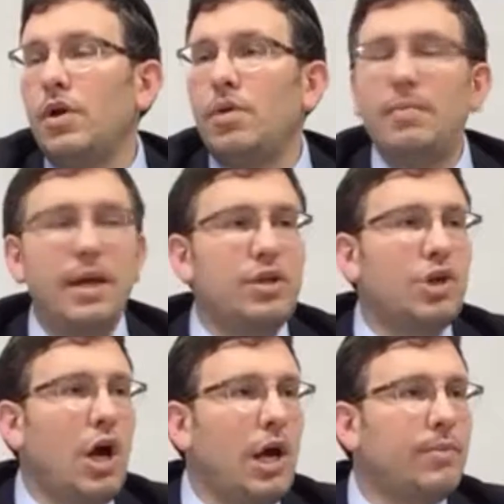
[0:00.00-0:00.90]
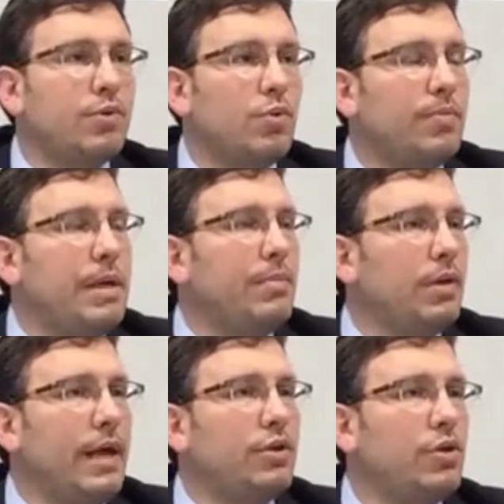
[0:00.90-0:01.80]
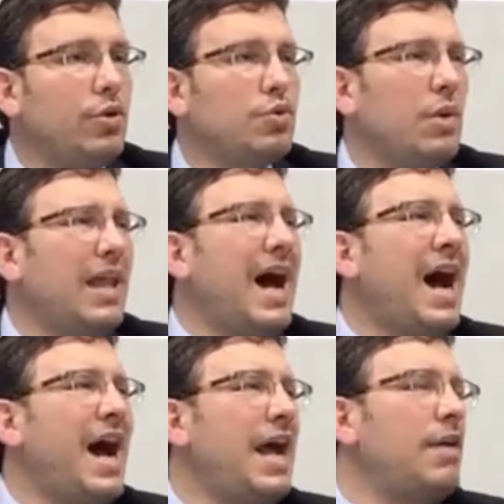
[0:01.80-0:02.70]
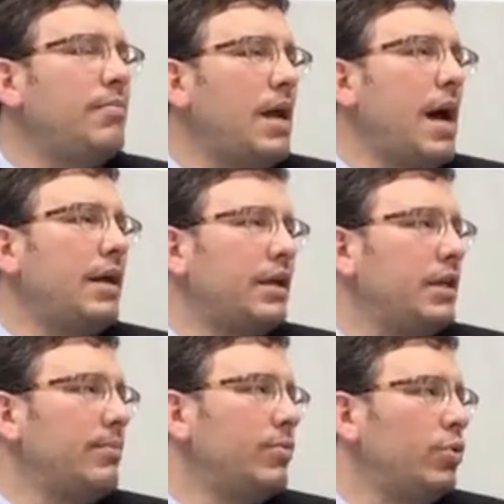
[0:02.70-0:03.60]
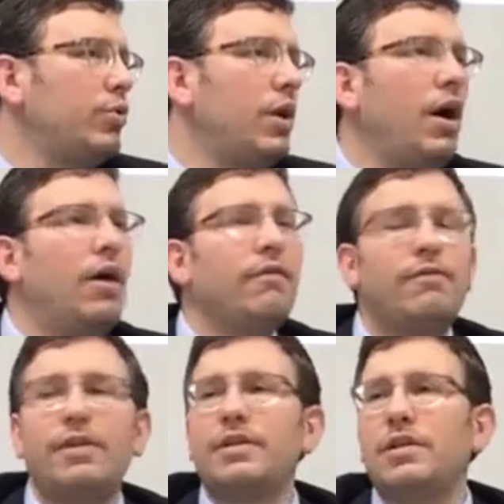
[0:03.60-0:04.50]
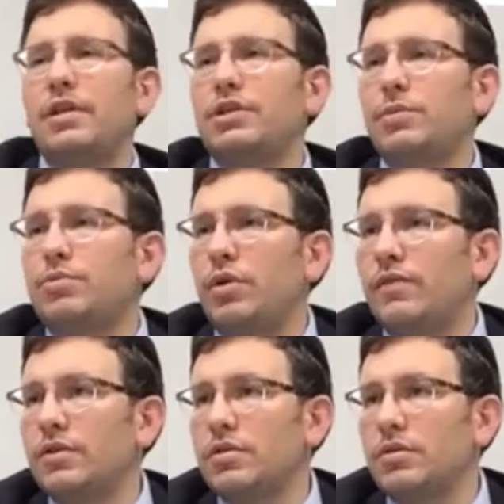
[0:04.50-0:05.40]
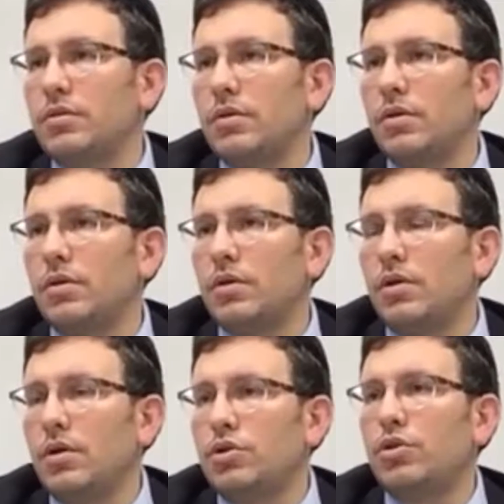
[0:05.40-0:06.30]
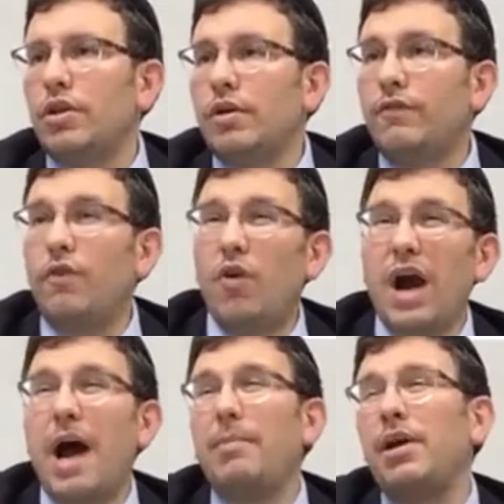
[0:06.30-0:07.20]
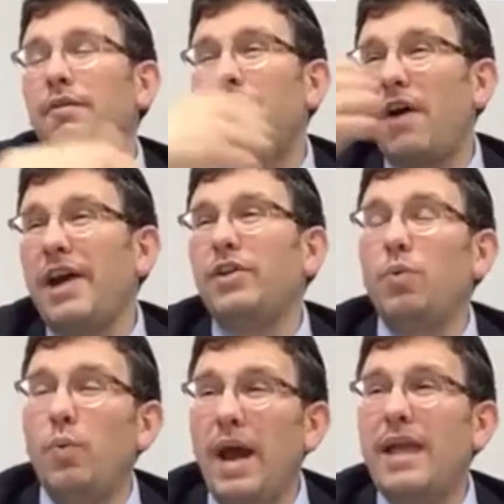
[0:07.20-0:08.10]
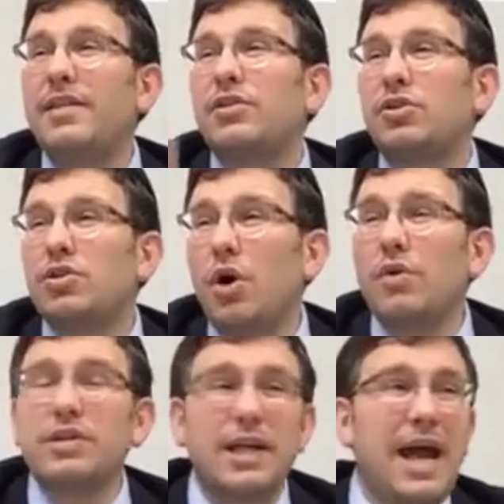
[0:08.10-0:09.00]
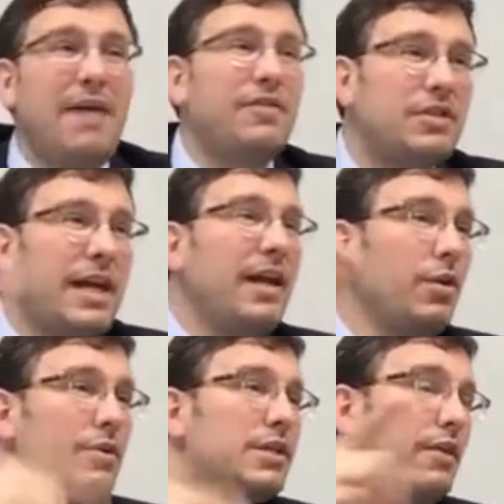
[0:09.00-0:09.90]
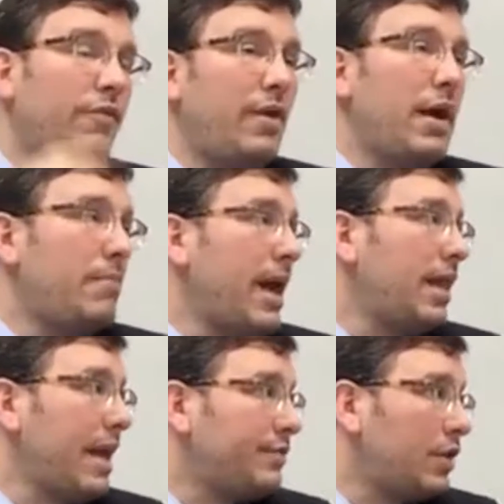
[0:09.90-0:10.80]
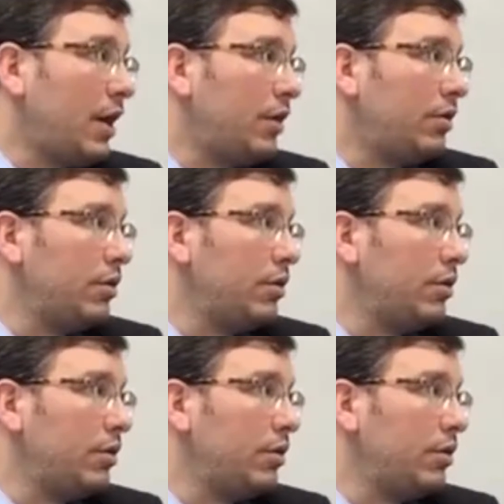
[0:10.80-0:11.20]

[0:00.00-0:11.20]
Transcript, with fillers: Many times what people like to do is, well, I'm not in the mood of this and this observance. So therefore, I'm going to find a way that the Torah is going to have to tailor itself around my lifestyle.